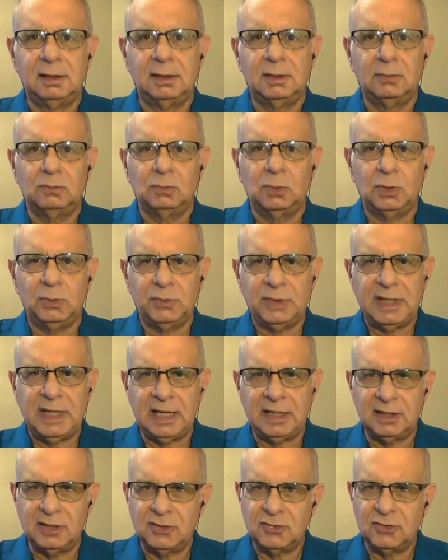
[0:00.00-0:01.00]
When we
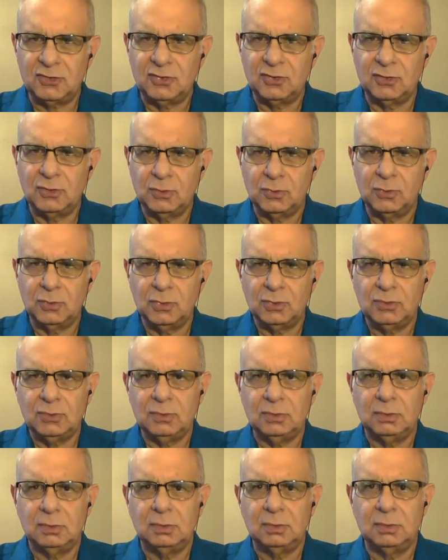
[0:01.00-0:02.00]
add this to the root
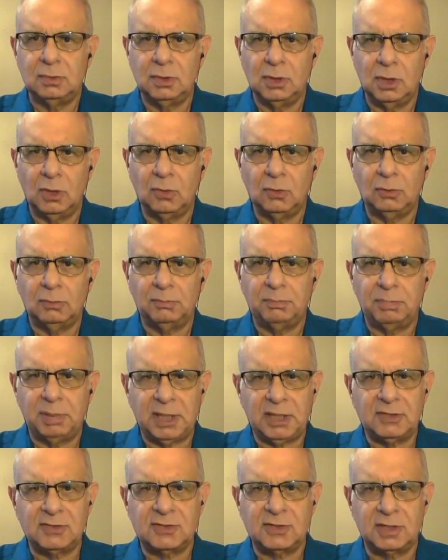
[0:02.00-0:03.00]
note
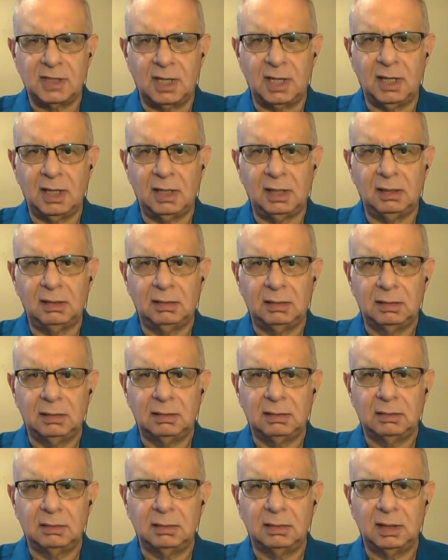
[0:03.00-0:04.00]
bass style
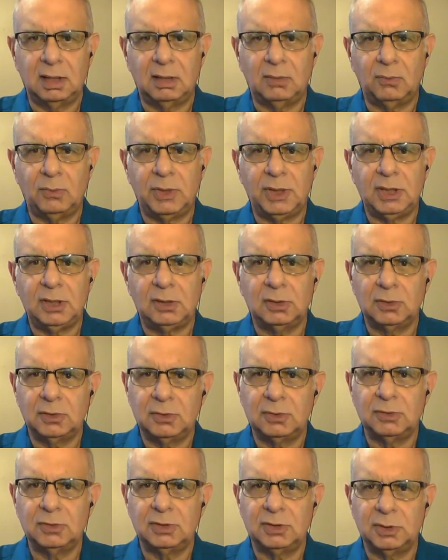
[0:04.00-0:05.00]
that we
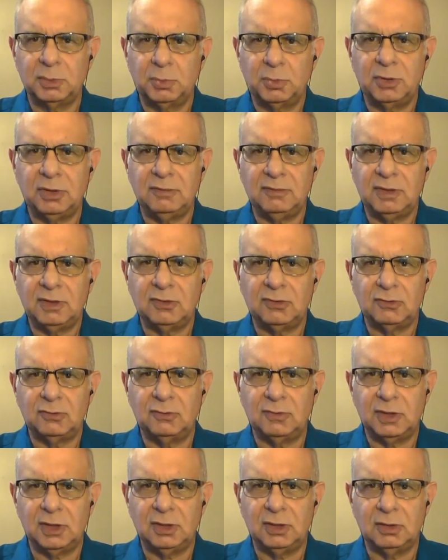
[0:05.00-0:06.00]
learned in the previous
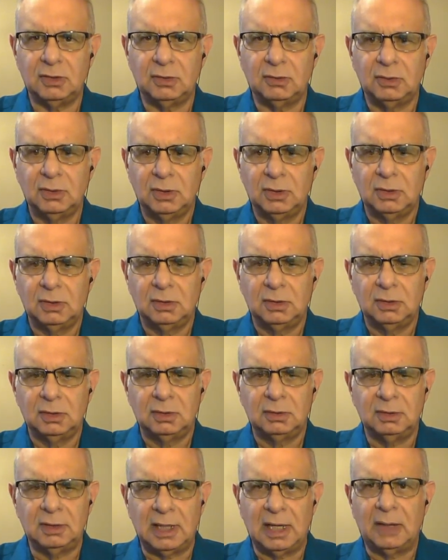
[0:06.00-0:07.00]
video,
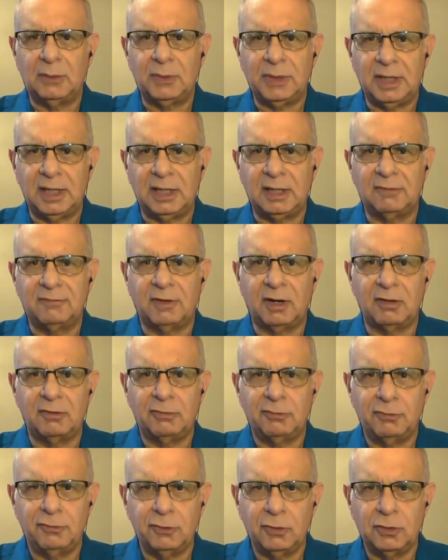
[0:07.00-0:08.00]
now we have our
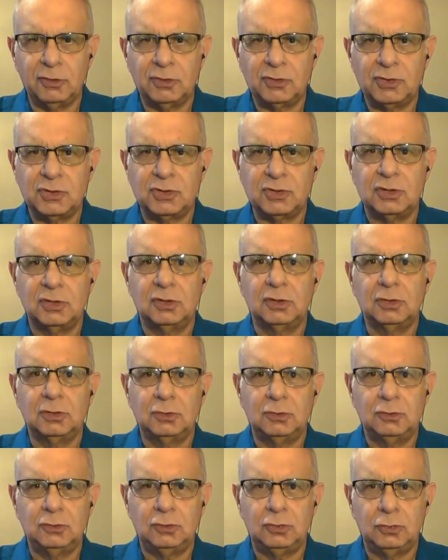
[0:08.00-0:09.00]
first
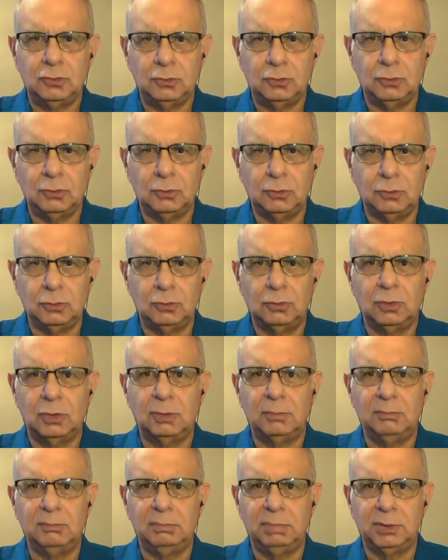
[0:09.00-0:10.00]
two
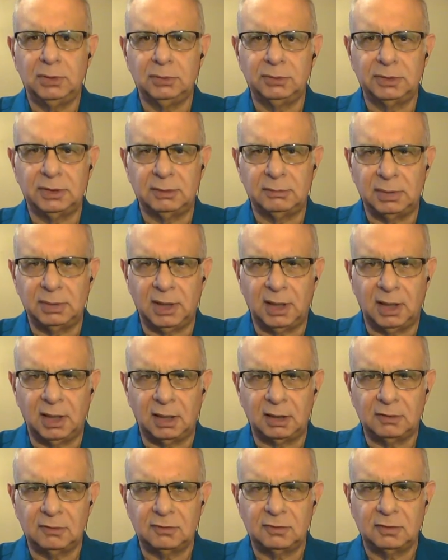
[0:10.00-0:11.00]
building
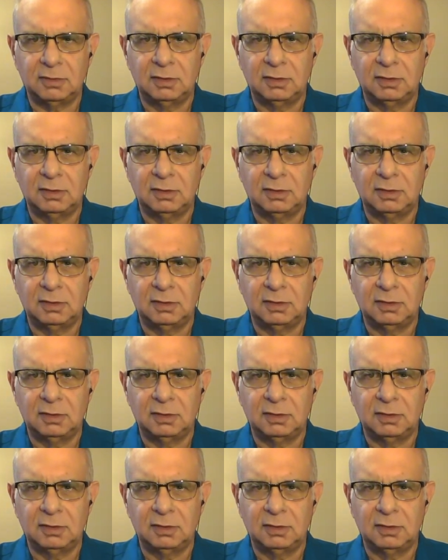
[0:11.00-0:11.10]
blocks